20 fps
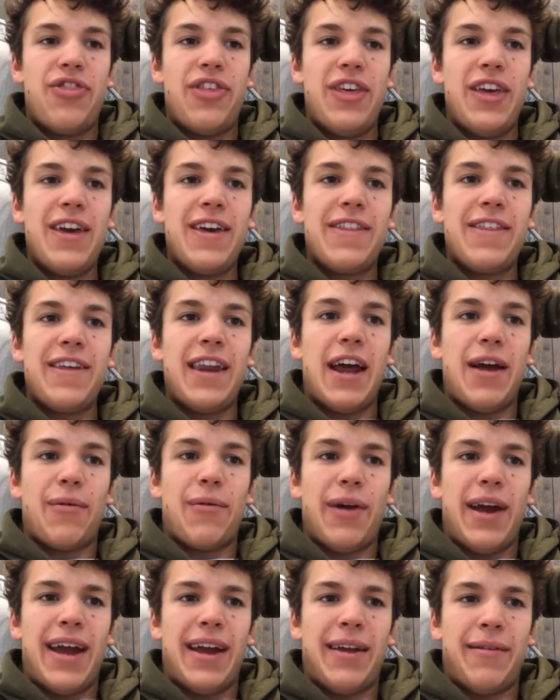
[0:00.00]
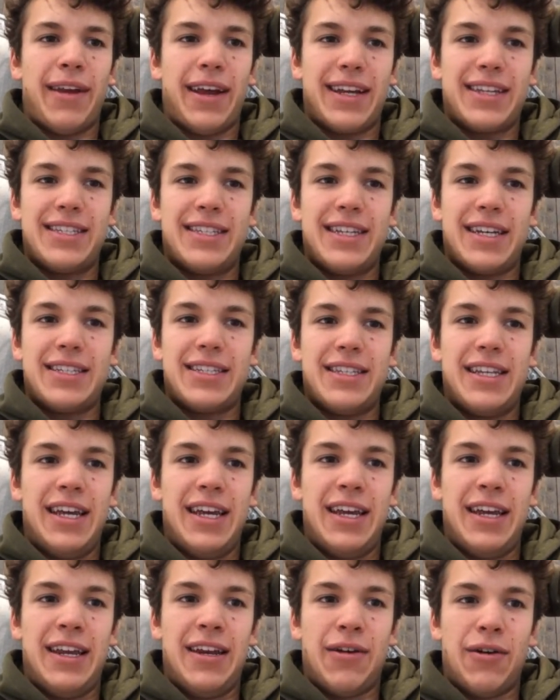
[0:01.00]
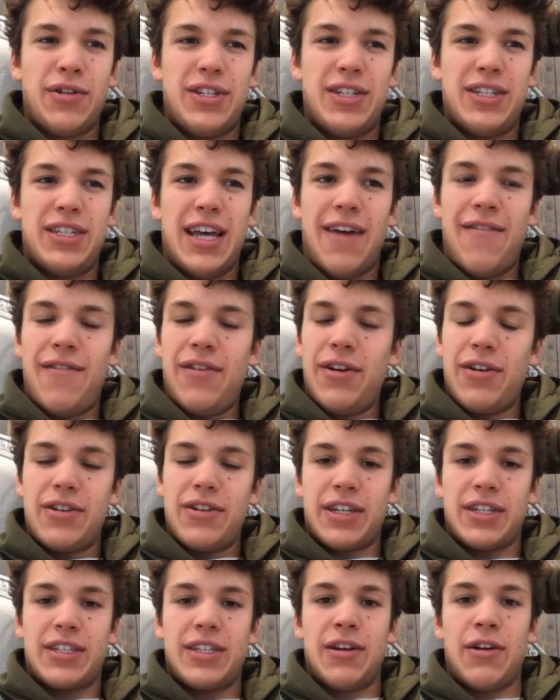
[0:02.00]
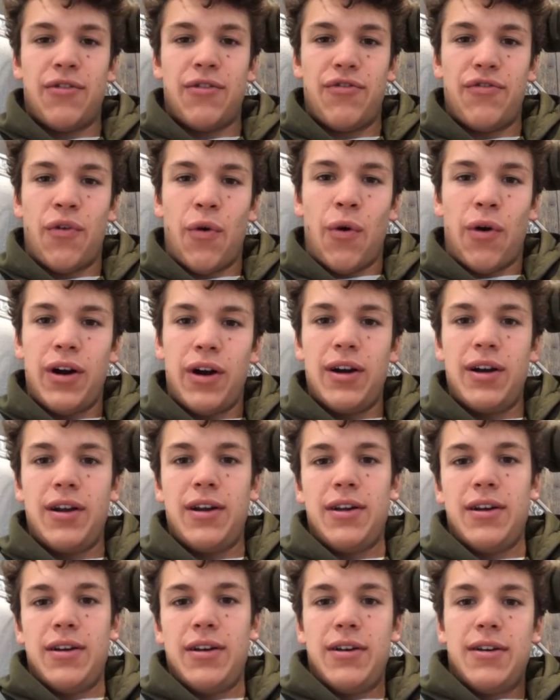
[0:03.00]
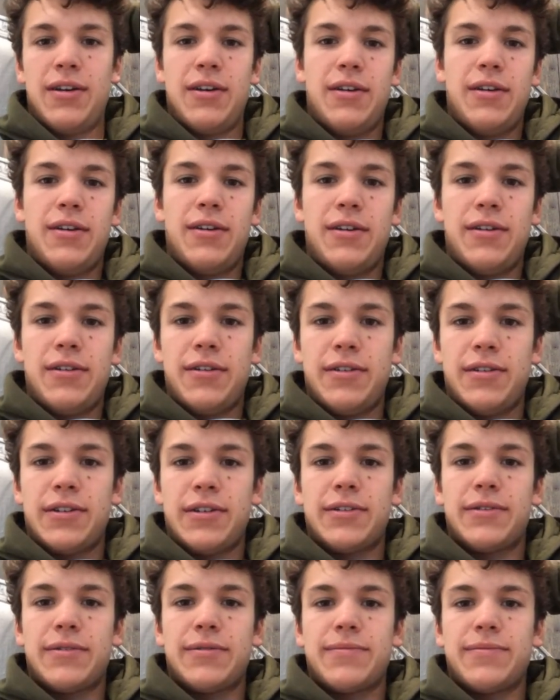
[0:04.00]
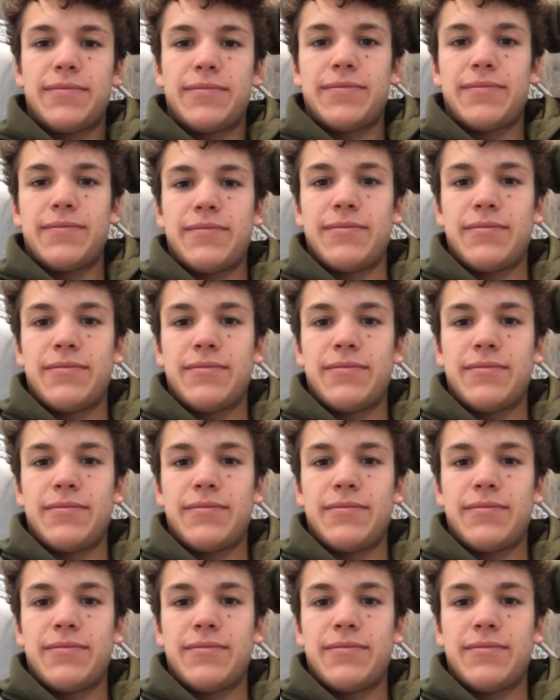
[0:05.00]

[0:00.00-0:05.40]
I think that I ran like sixteen oh seven or sixteen oh four. Jesus! And how old were you then?